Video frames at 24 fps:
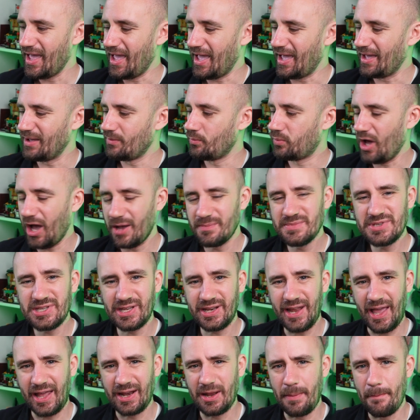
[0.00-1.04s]
It comes in
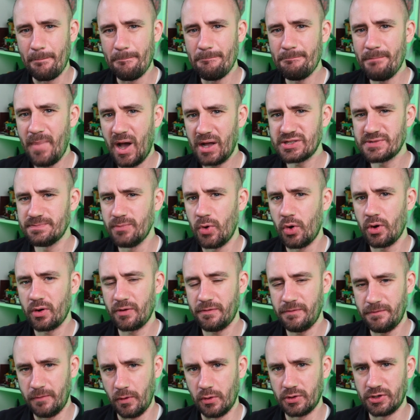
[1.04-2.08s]
at a much more
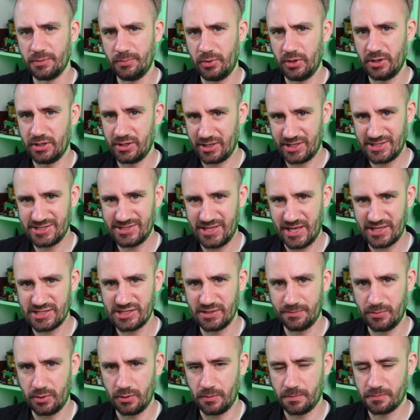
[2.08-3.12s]
affordable and
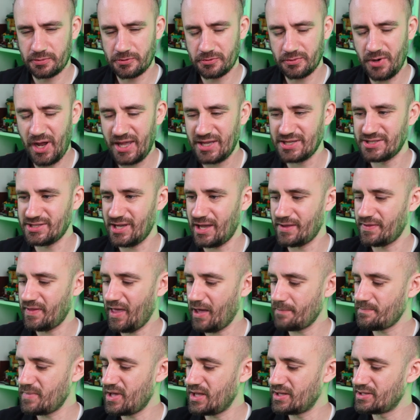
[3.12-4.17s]
accessible price, and
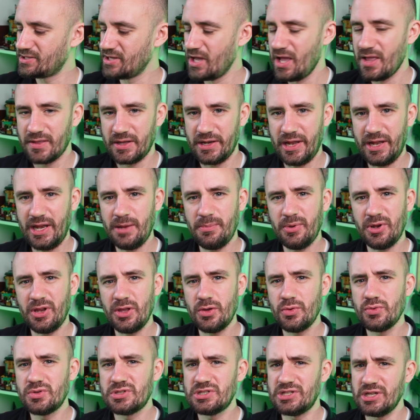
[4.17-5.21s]
that means that anybody
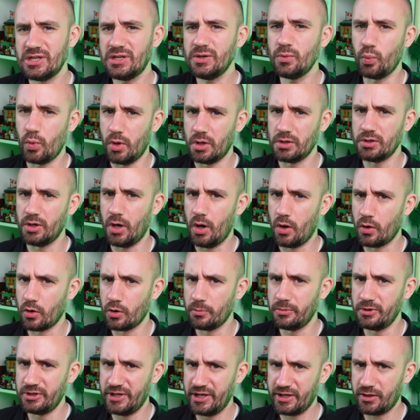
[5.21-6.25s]
who didn't want
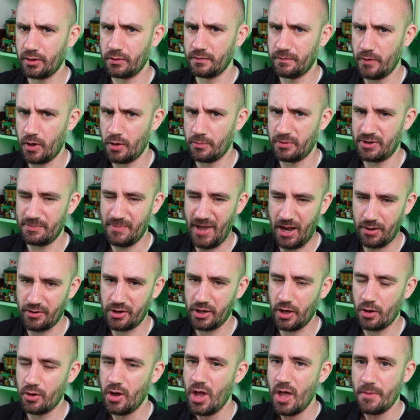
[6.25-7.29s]
horrible Lego Furby
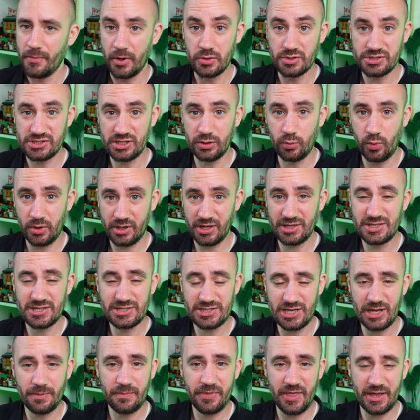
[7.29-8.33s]
Mario, but who still wanted to
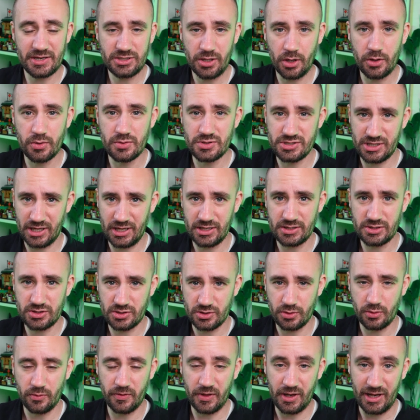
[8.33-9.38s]
dip their toes
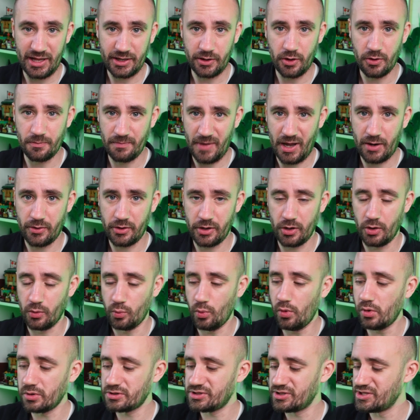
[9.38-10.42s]
into the Lego Mario
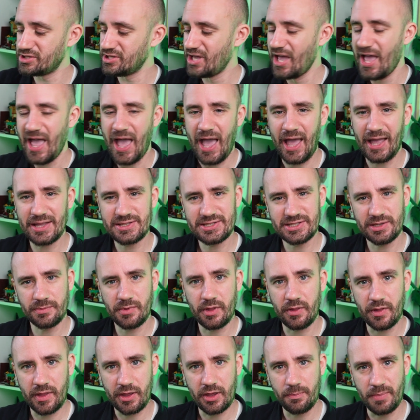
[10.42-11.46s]
waters, had
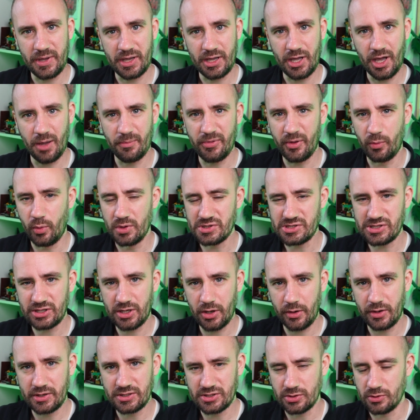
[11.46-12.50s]
something they could pick up that wasn't
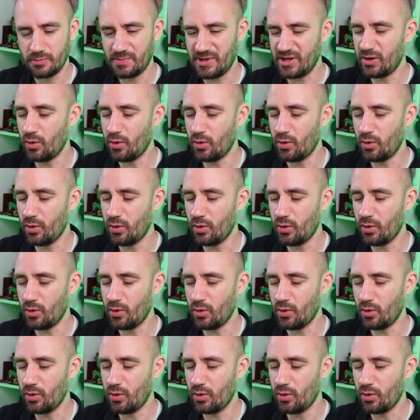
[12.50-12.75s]
going to be